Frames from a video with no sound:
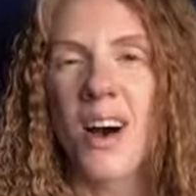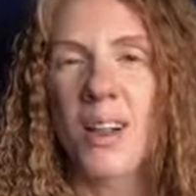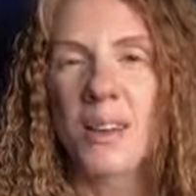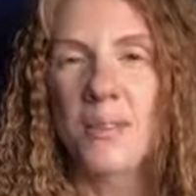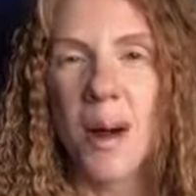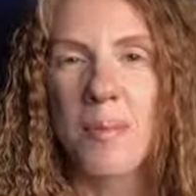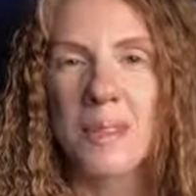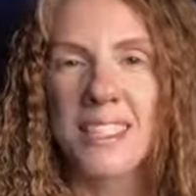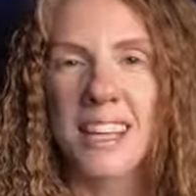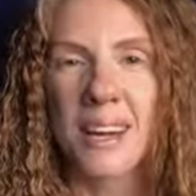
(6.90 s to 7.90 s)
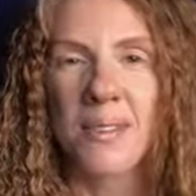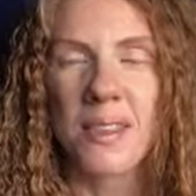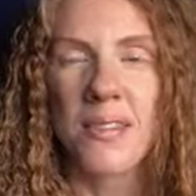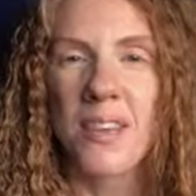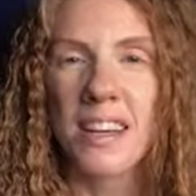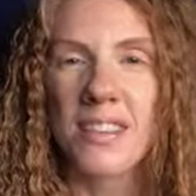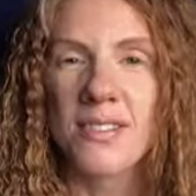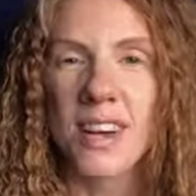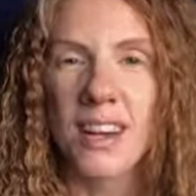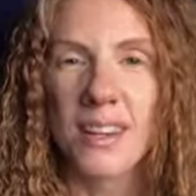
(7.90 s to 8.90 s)
Holly Robbins again with Effective
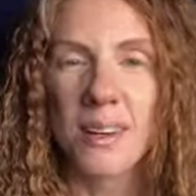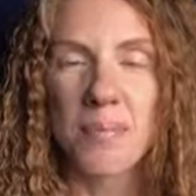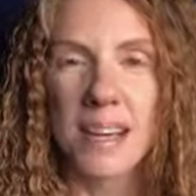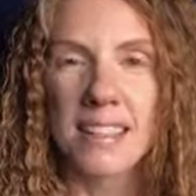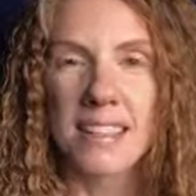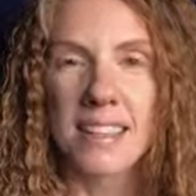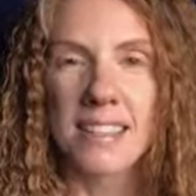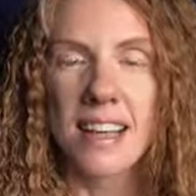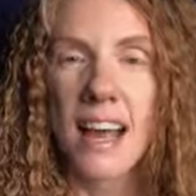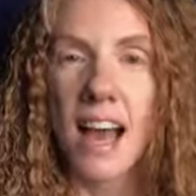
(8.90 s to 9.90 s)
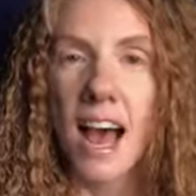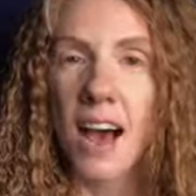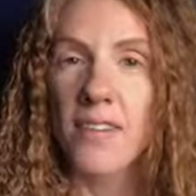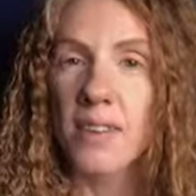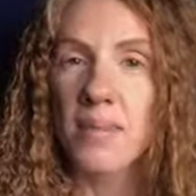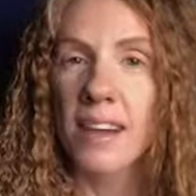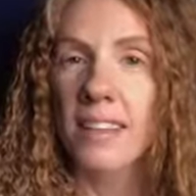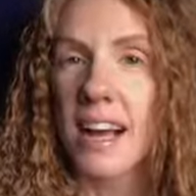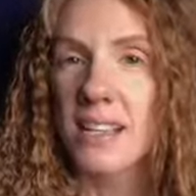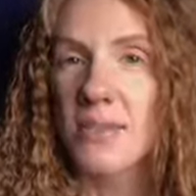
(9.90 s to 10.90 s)
Dialogue Basics. After my
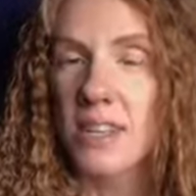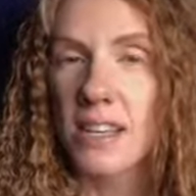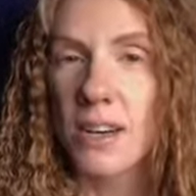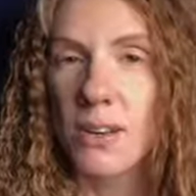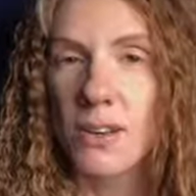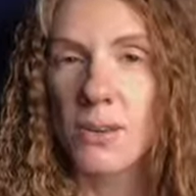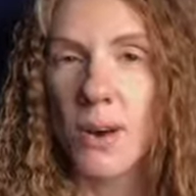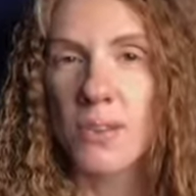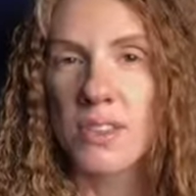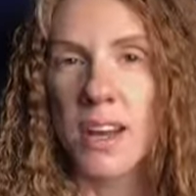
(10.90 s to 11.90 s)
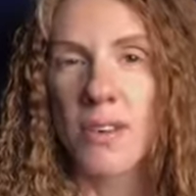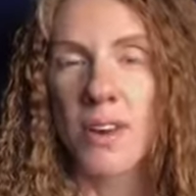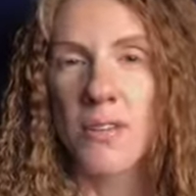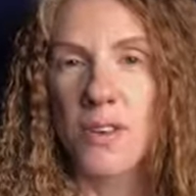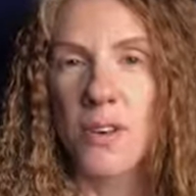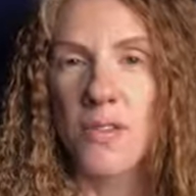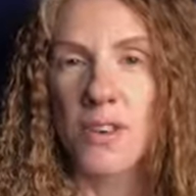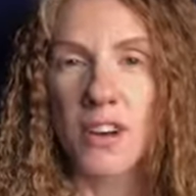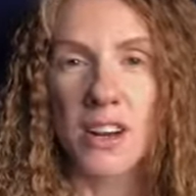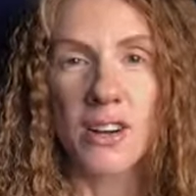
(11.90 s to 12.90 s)
last video, you wrote down a few of
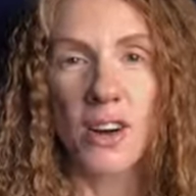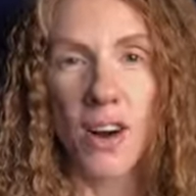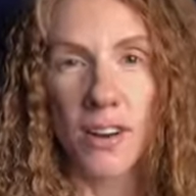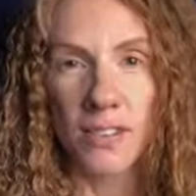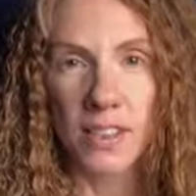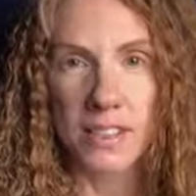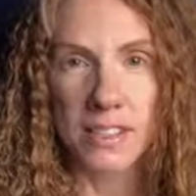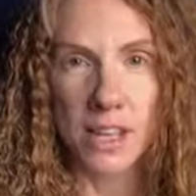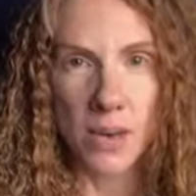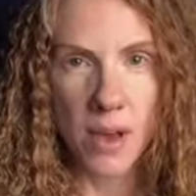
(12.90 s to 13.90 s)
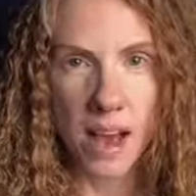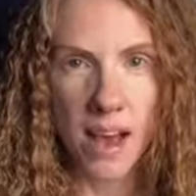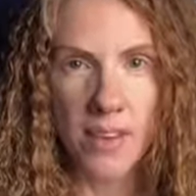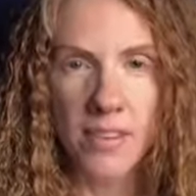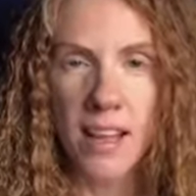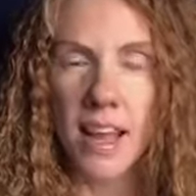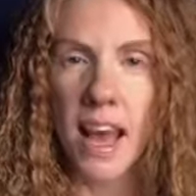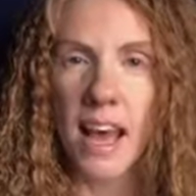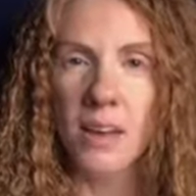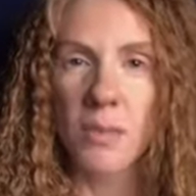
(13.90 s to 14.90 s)
your inner conflicts that you have,
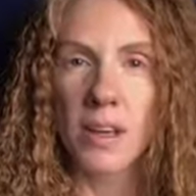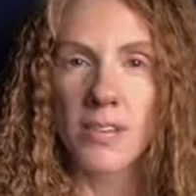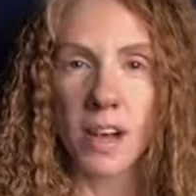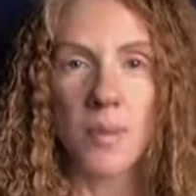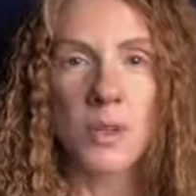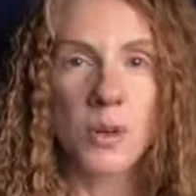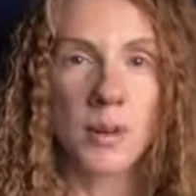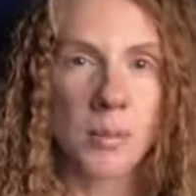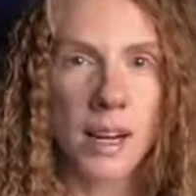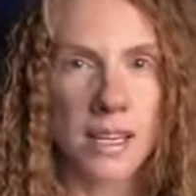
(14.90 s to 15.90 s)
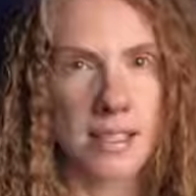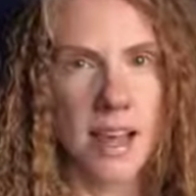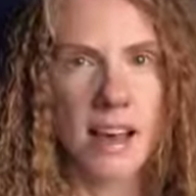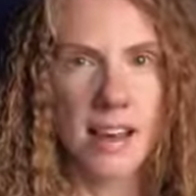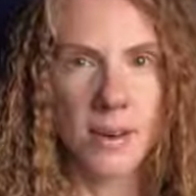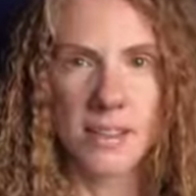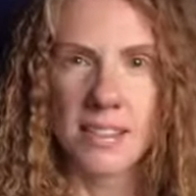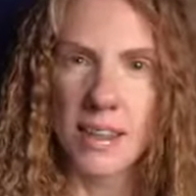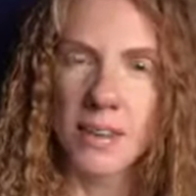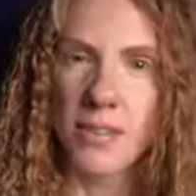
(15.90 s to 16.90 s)
and we've come to embrace that now.
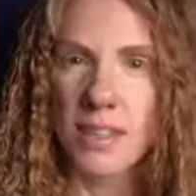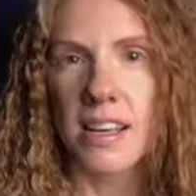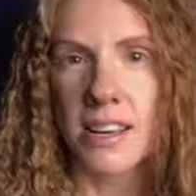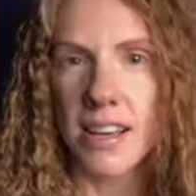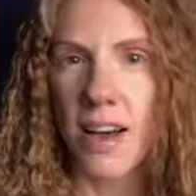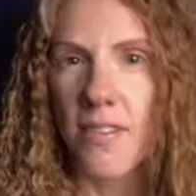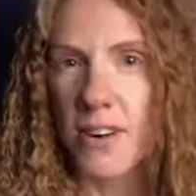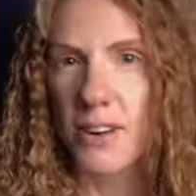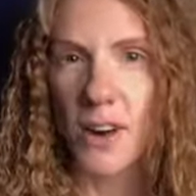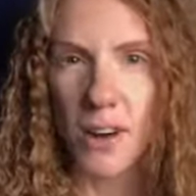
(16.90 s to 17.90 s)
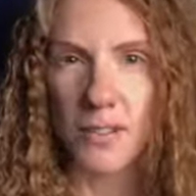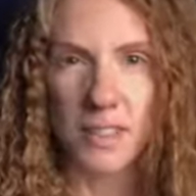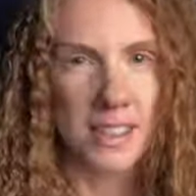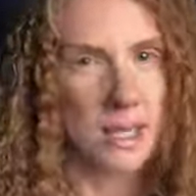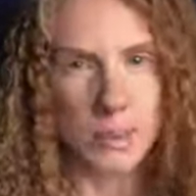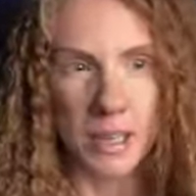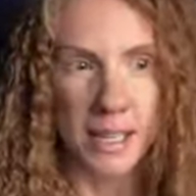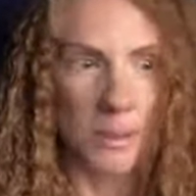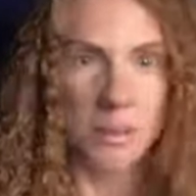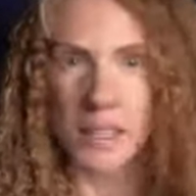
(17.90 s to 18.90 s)
Instead of thinking of inner conflict as
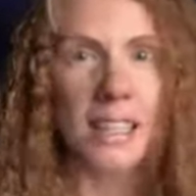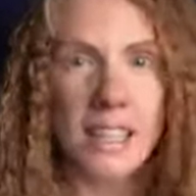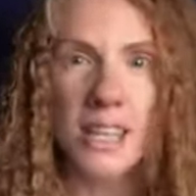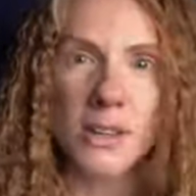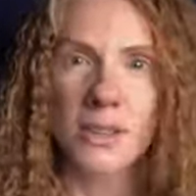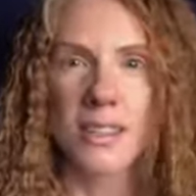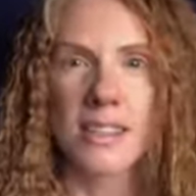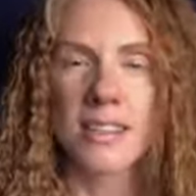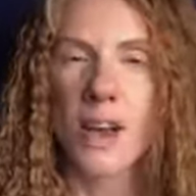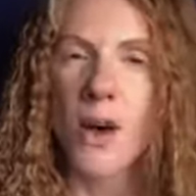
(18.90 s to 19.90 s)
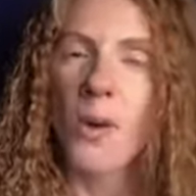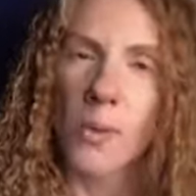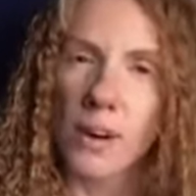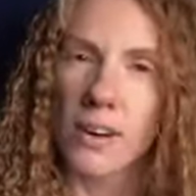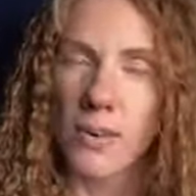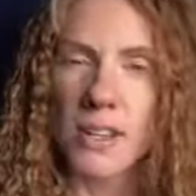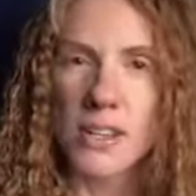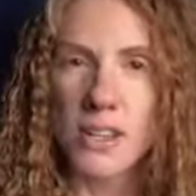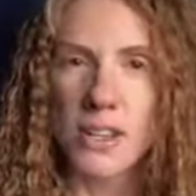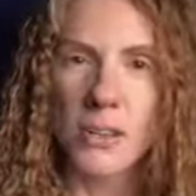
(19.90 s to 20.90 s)
being completely useless, we're going
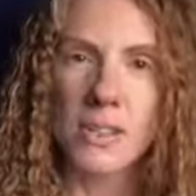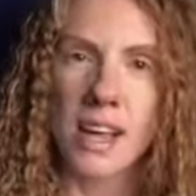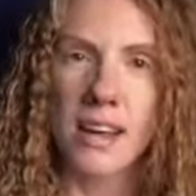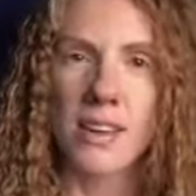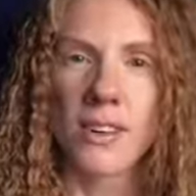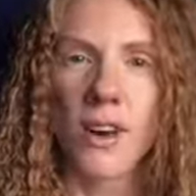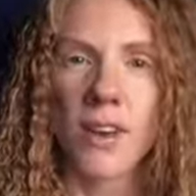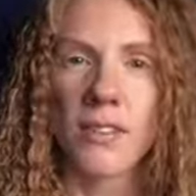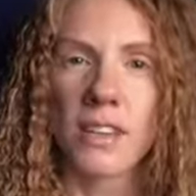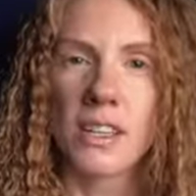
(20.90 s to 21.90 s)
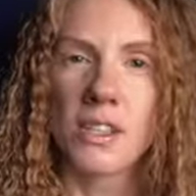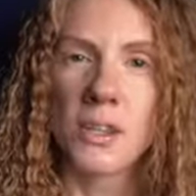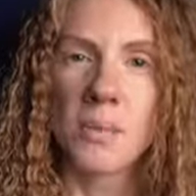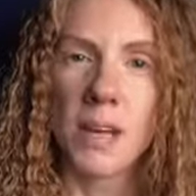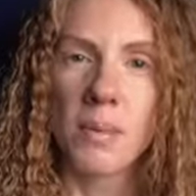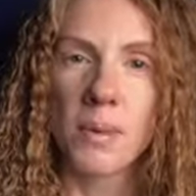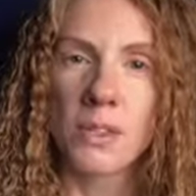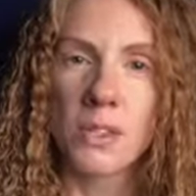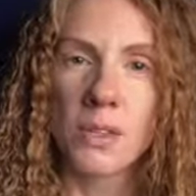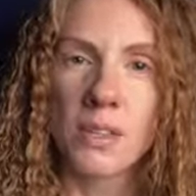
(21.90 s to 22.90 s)
to use that inner conflict to be able
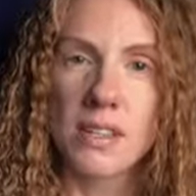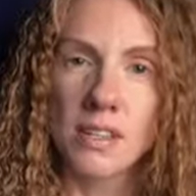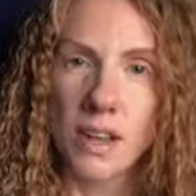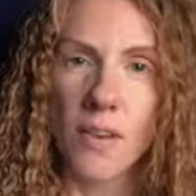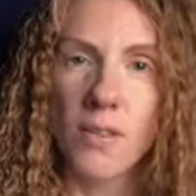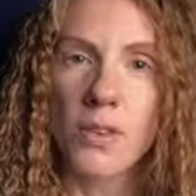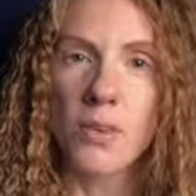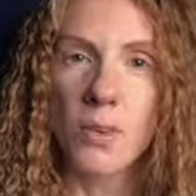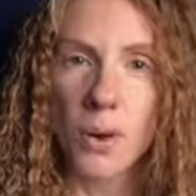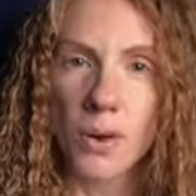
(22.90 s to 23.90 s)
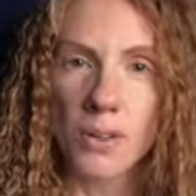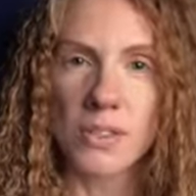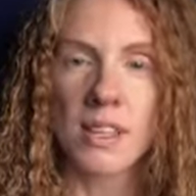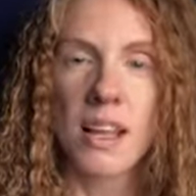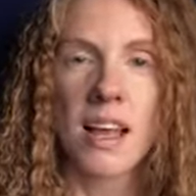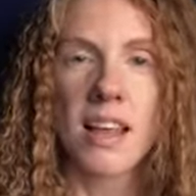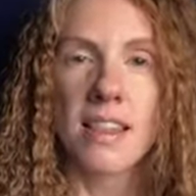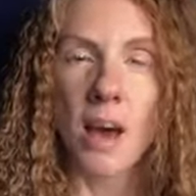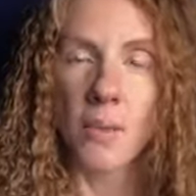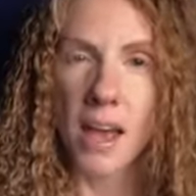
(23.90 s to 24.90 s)
to discover the roles
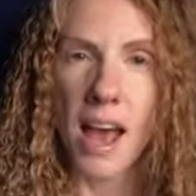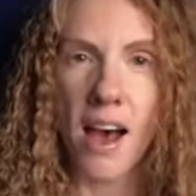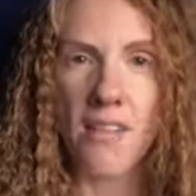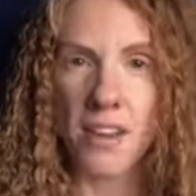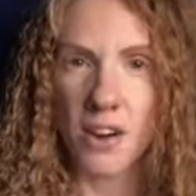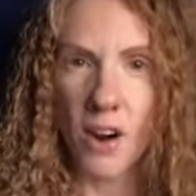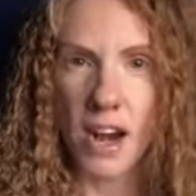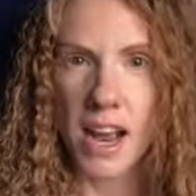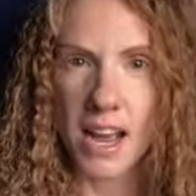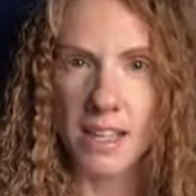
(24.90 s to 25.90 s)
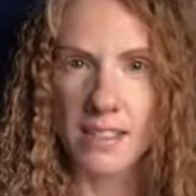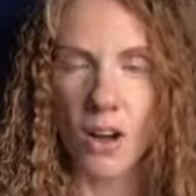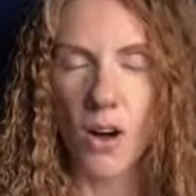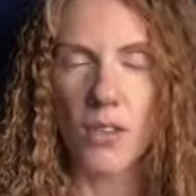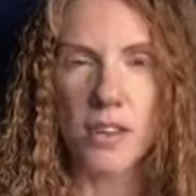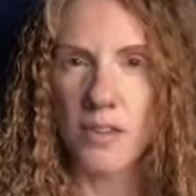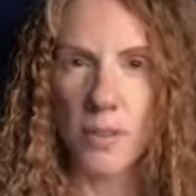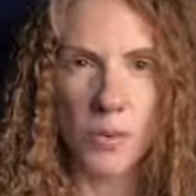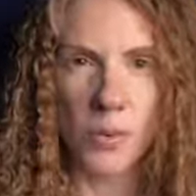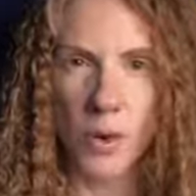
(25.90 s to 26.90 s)
that we have in our heads, all the
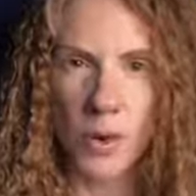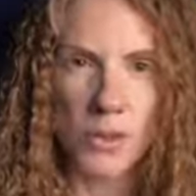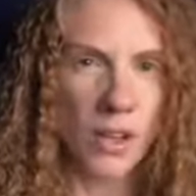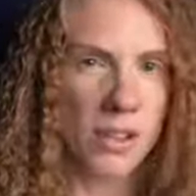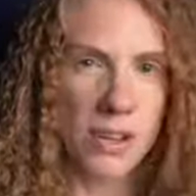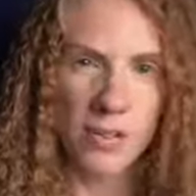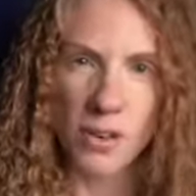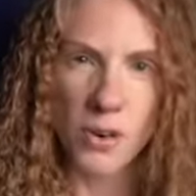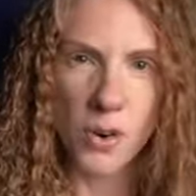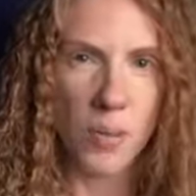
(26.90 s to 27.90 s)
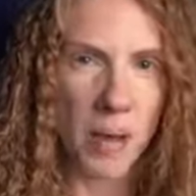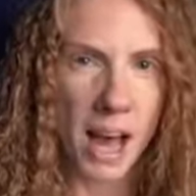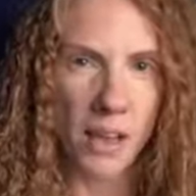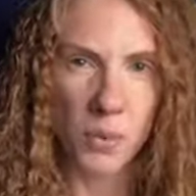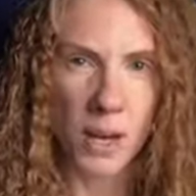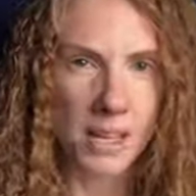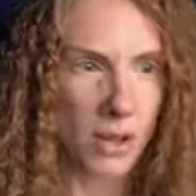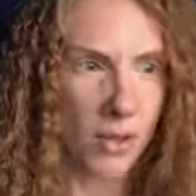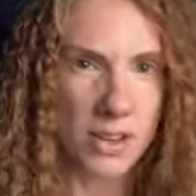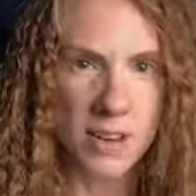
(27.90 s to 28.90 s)
different roles, all the different neural pathways,
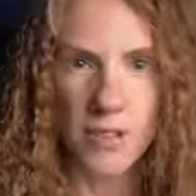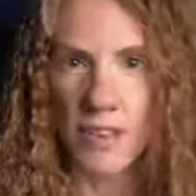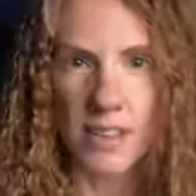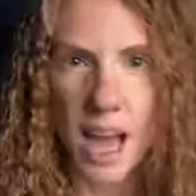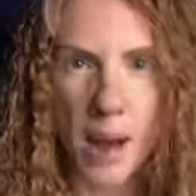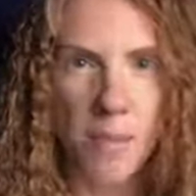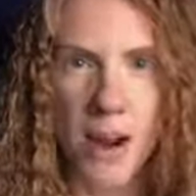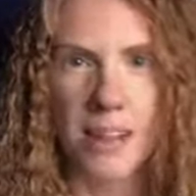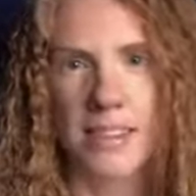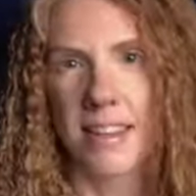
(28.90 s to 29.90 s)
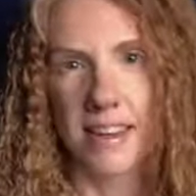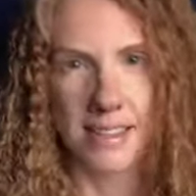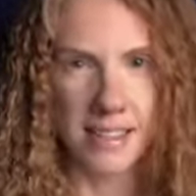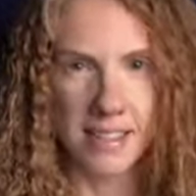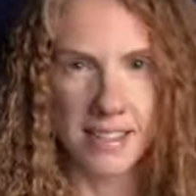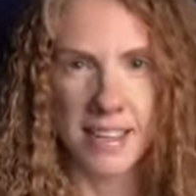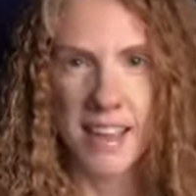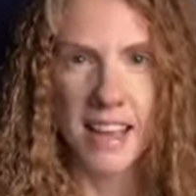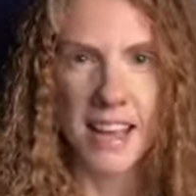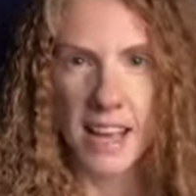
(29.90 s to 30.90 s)
all the different lab rats that exist
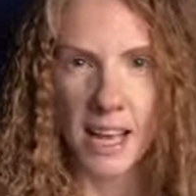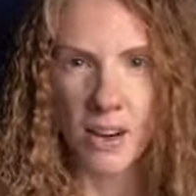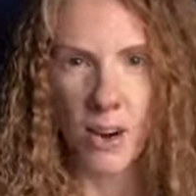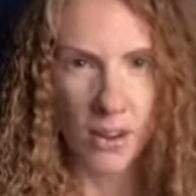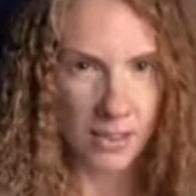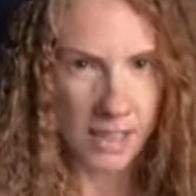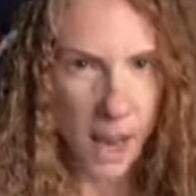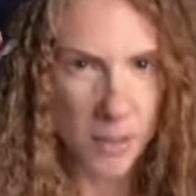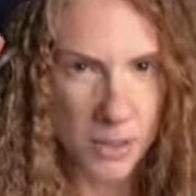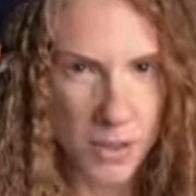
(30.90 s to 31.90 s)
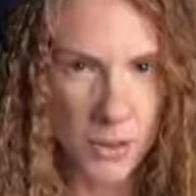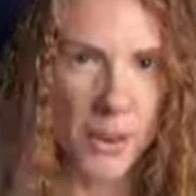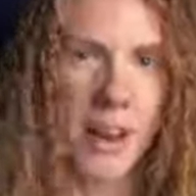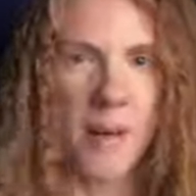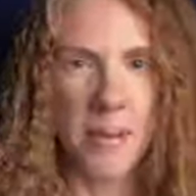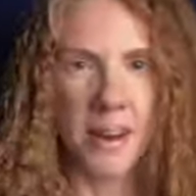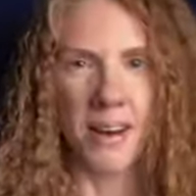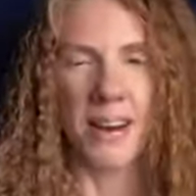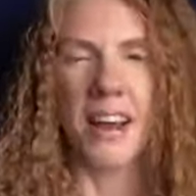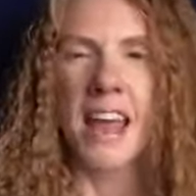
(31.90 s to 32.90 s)
in our laboratory up
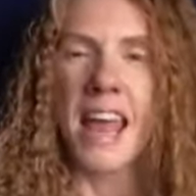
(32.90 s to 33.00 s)
here.